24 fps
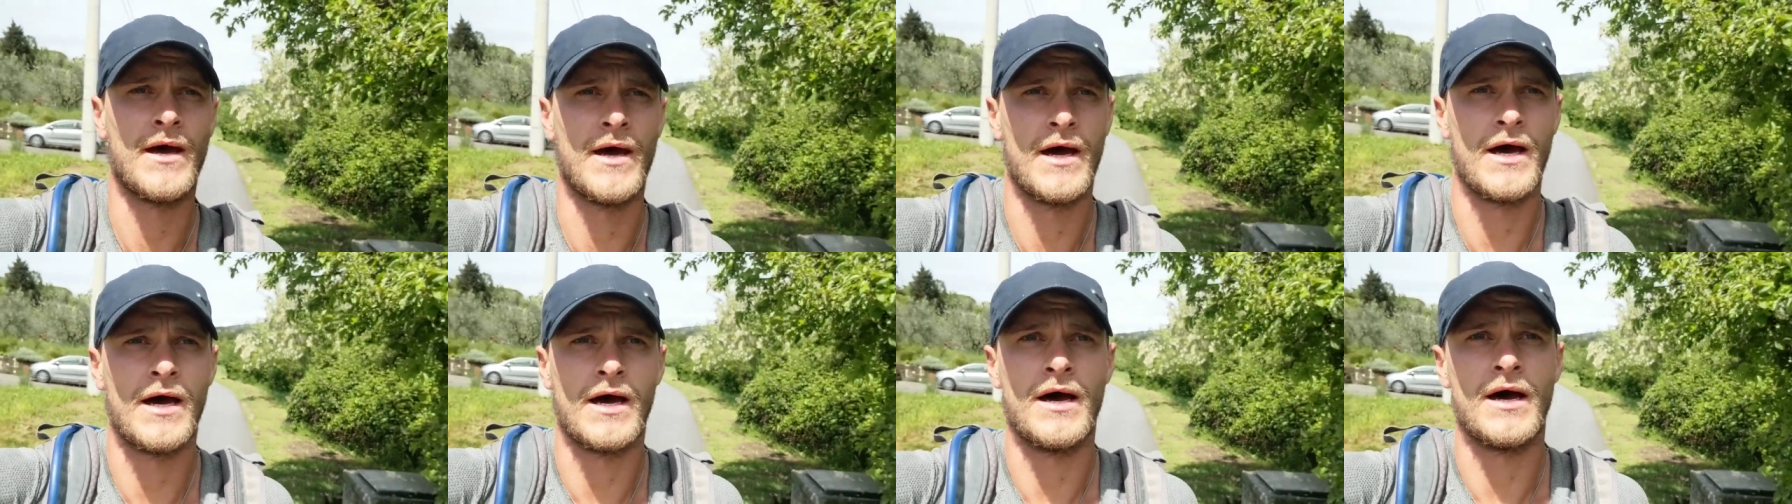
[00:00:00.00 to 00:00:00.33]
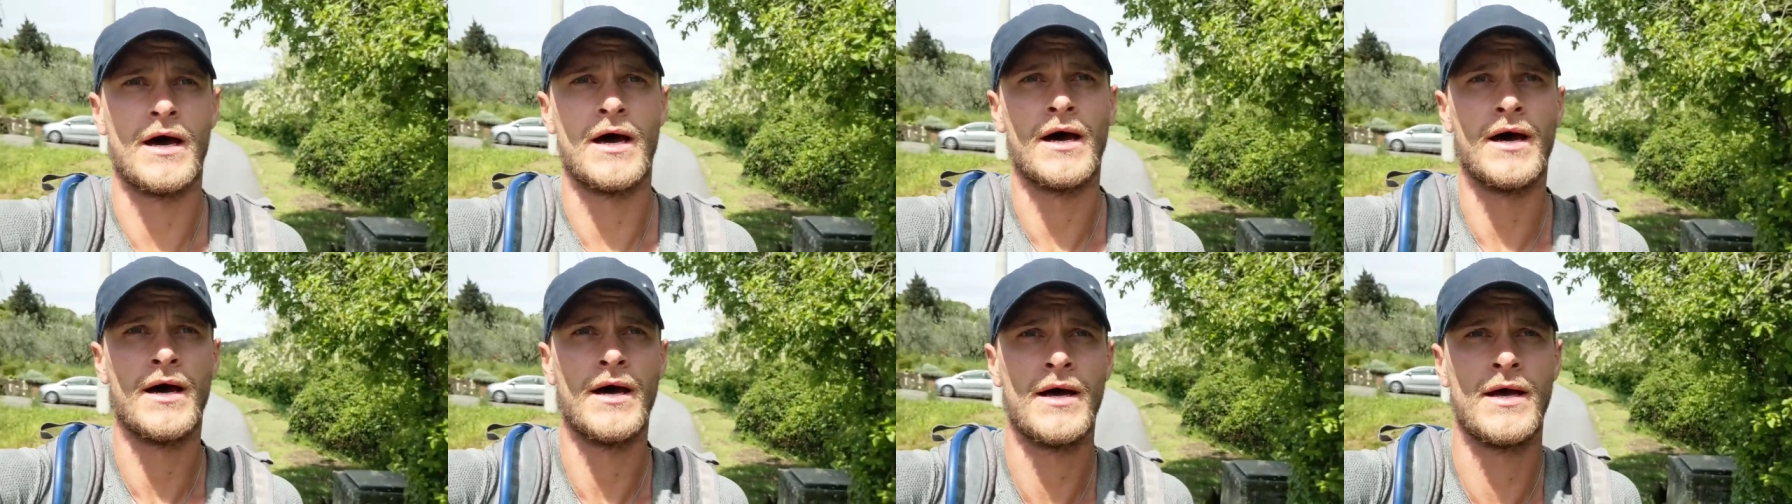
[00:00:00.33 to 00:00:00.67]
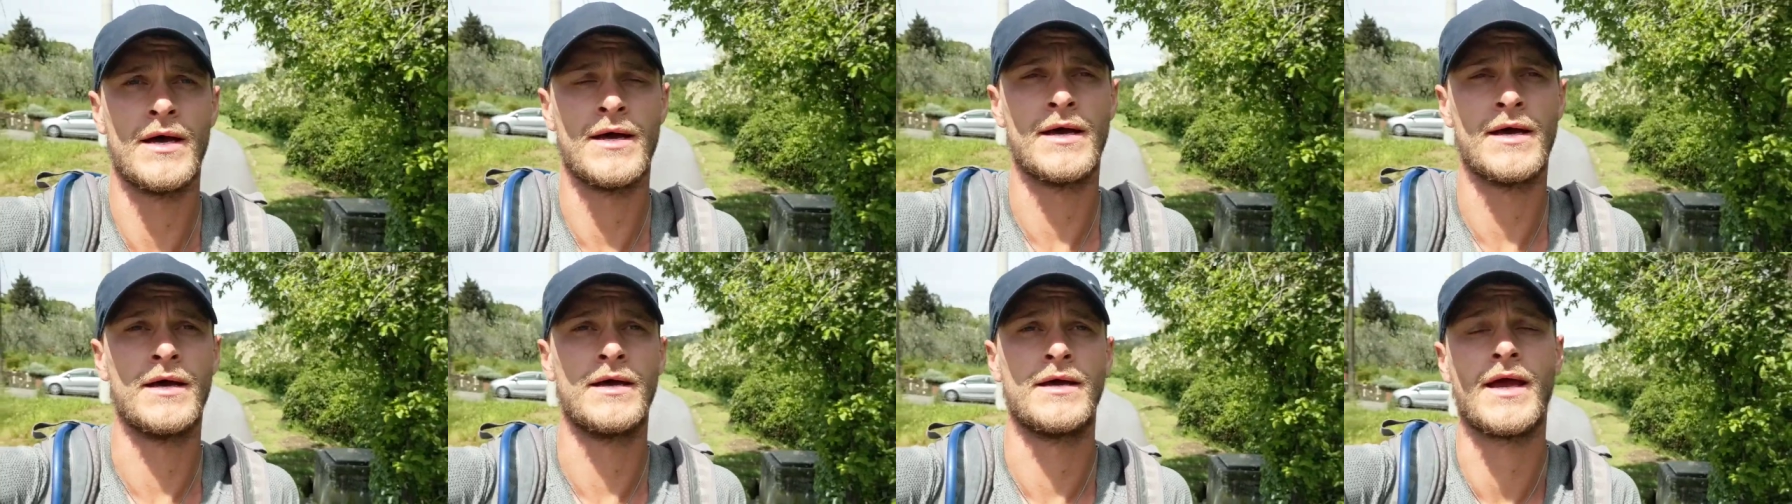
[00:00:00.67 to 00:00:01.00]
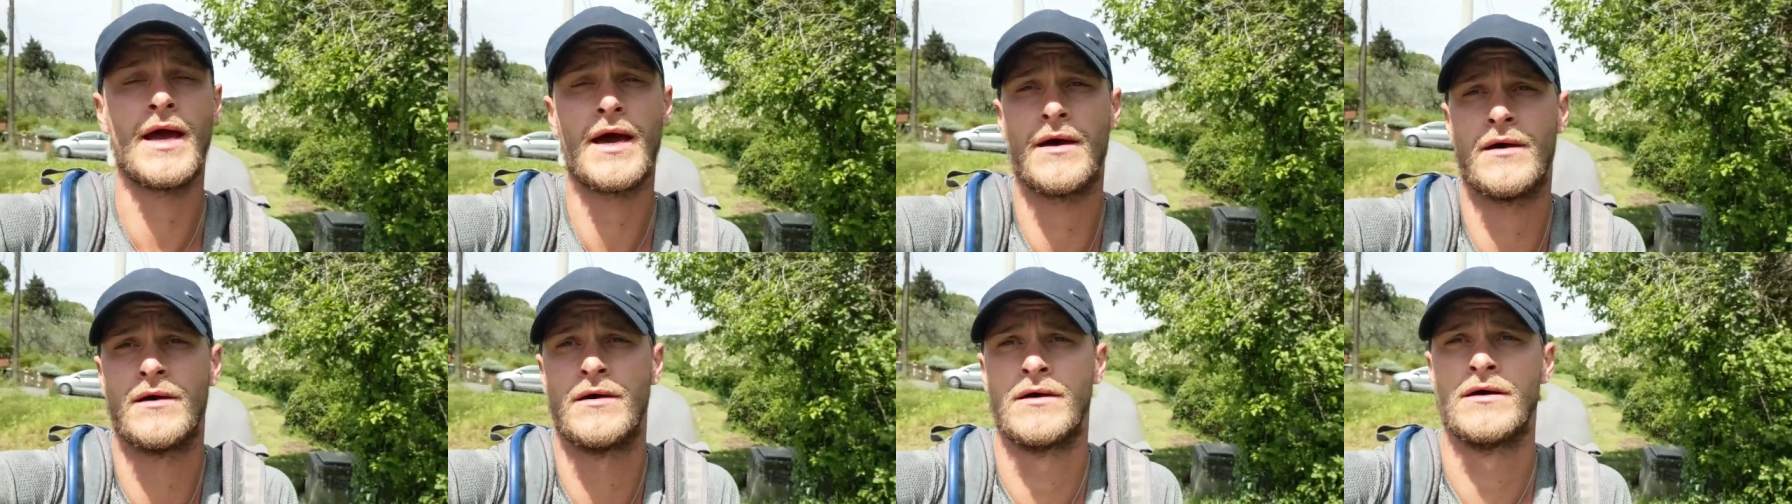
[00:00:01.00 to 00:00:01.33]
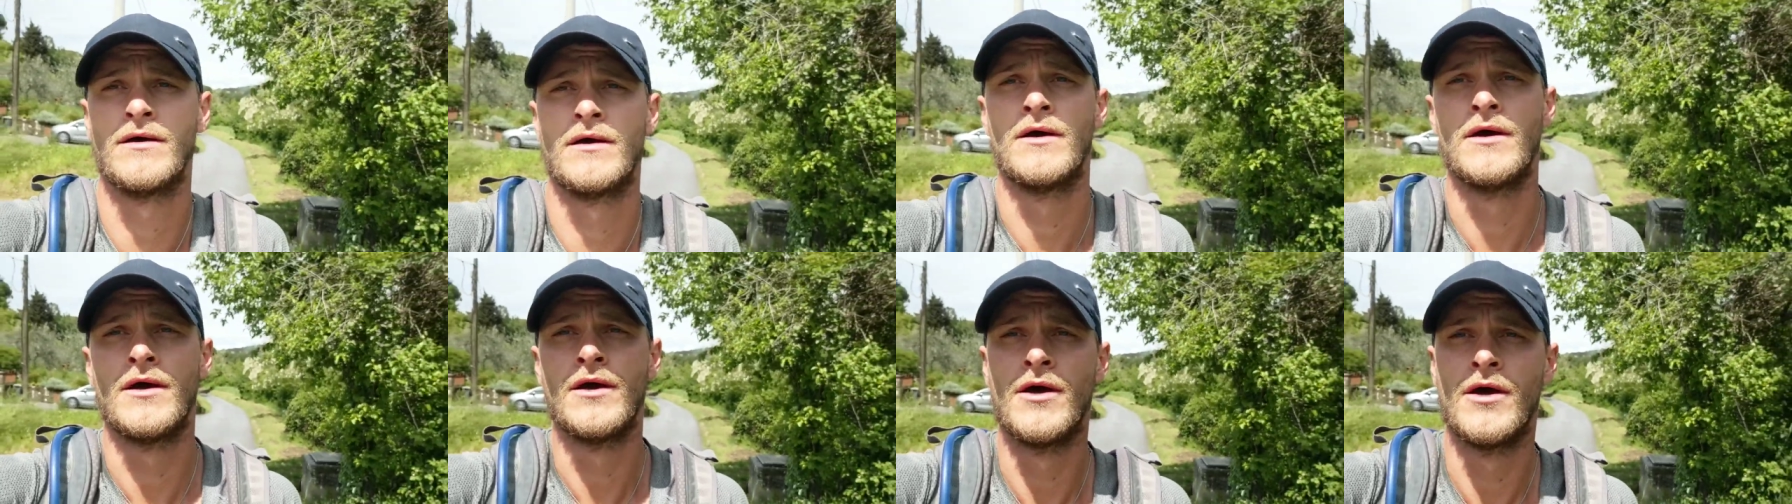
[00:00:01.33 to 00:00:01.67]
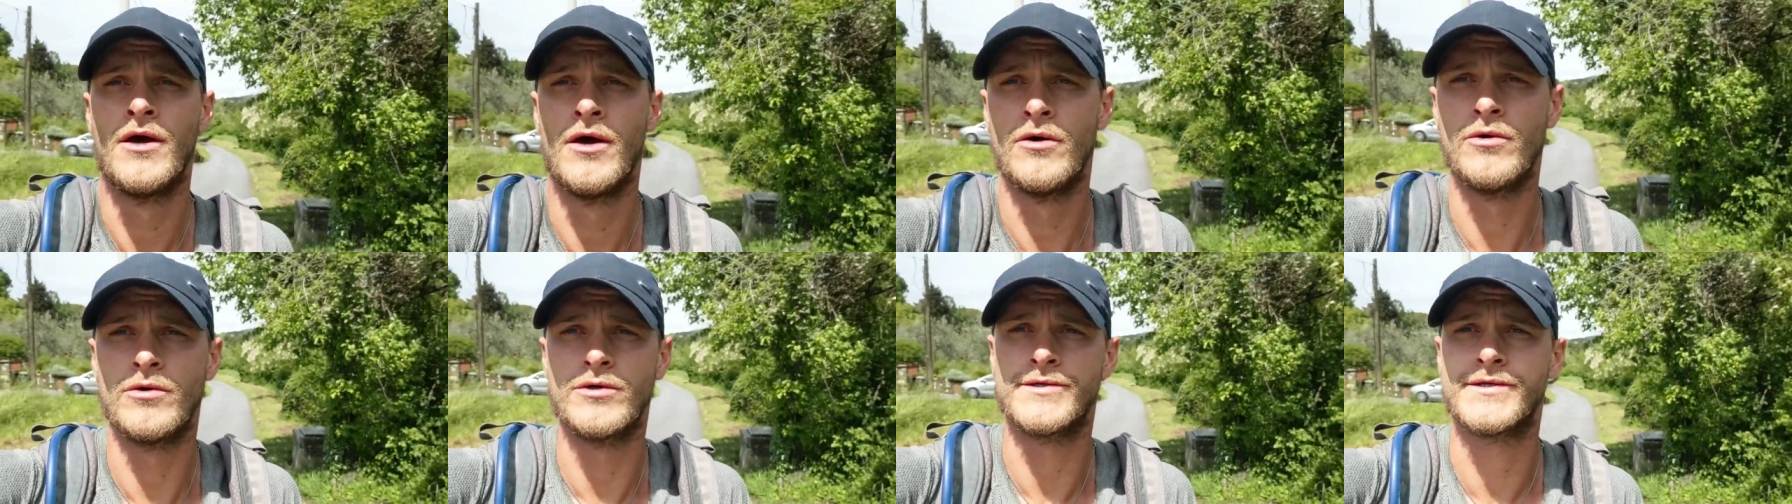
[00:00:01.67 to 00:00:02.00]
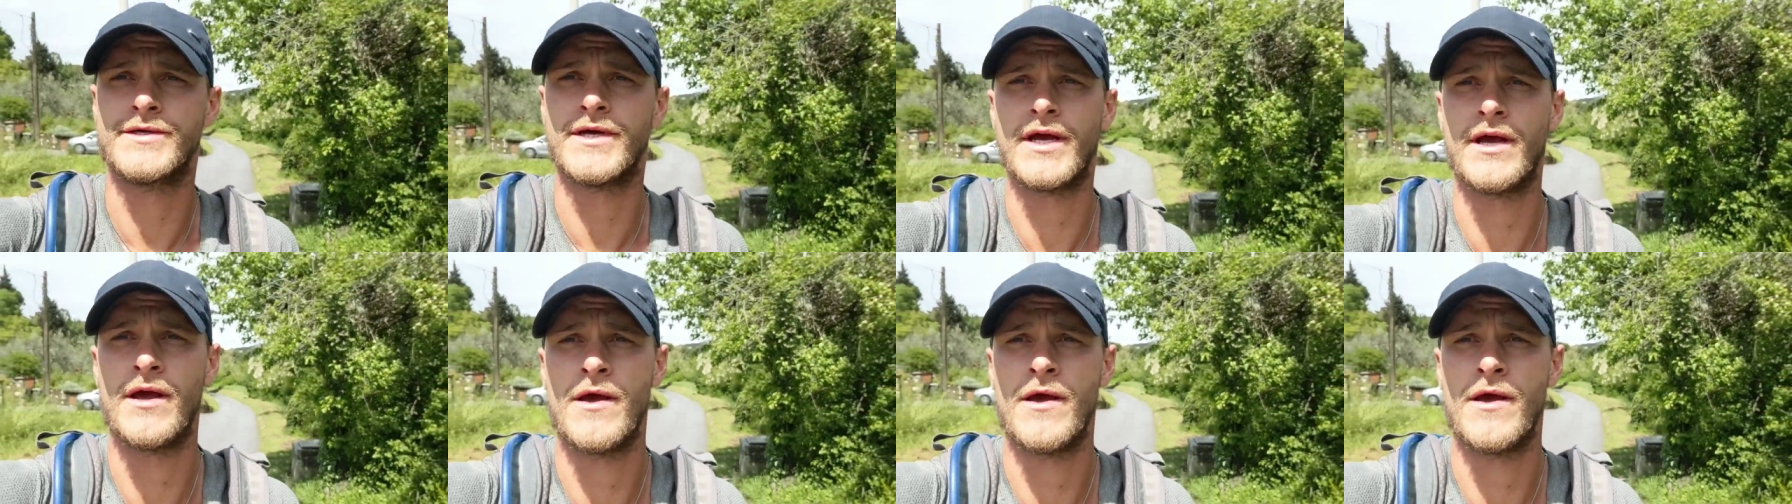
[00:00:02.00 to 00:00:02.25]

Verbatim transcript: Yeah, we'll